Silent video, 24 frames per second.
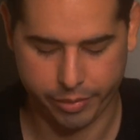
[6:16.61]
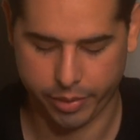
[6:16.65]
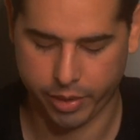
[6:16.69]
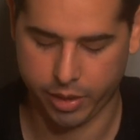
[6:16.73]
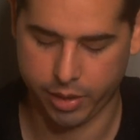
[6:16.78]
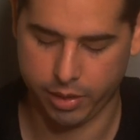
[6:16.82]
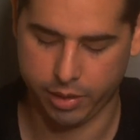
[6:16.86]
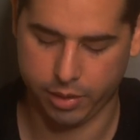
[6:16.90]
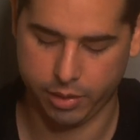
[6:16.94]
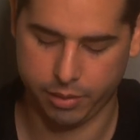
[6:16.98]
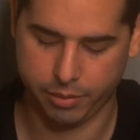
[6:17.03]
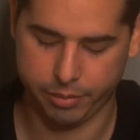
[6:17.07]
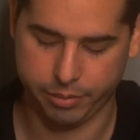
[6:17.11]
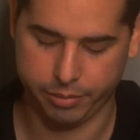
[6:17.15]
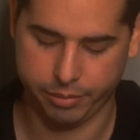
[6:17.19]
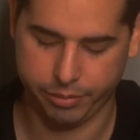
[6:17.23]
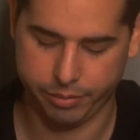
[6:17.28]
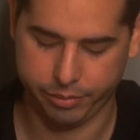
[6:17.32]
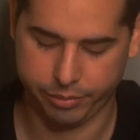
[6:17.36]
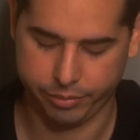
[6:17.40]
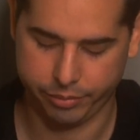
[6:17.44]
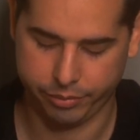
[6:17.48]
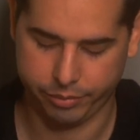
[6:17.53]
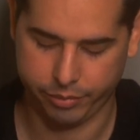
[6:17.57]

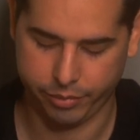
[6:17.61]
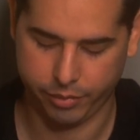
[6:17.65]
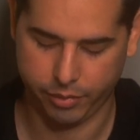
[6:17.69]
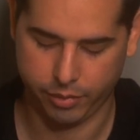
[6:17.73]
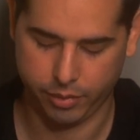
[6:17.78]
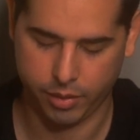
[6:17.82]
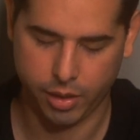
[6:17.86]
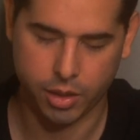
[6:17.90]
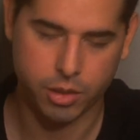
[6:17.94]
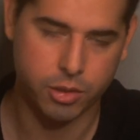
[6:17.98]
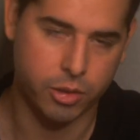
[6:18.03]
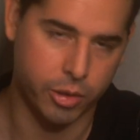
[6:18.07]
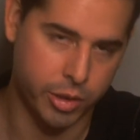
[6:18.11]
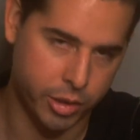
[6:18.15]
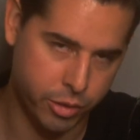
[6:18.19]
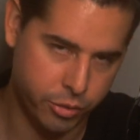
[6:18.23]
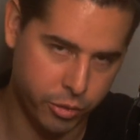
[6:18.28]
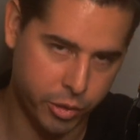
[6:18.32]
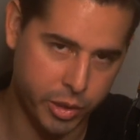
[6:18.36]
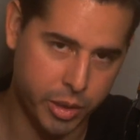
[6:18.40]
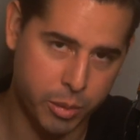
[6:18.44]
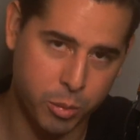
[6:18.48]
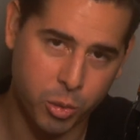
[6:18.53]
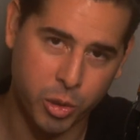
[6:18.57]
Sorry, it's
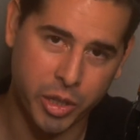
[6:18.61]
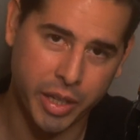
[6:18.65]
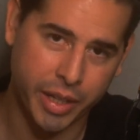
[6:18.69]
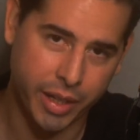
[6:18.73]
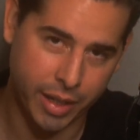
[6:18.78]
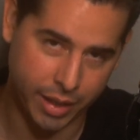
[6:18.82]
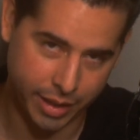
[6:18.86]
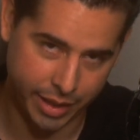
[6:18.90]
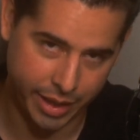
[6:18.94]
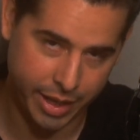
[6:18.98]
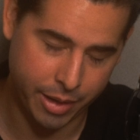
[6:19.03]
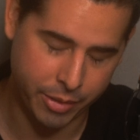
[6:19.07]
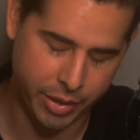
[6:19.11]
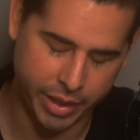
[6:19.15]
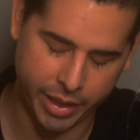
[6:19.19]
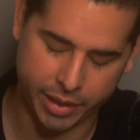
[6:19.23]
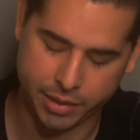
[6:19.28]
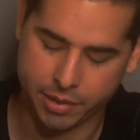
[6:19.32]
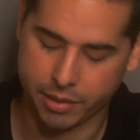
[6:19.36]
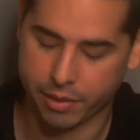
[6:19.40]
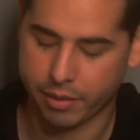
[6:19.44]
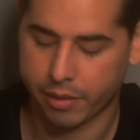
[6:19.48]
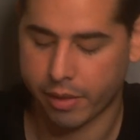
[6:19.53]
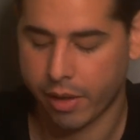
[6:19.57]
4 in the morning and I have an
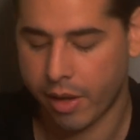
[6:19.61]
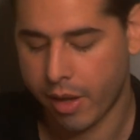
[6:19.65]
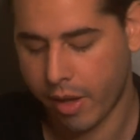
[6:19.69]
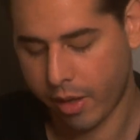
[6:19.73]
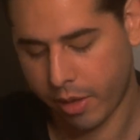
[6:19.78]
accent.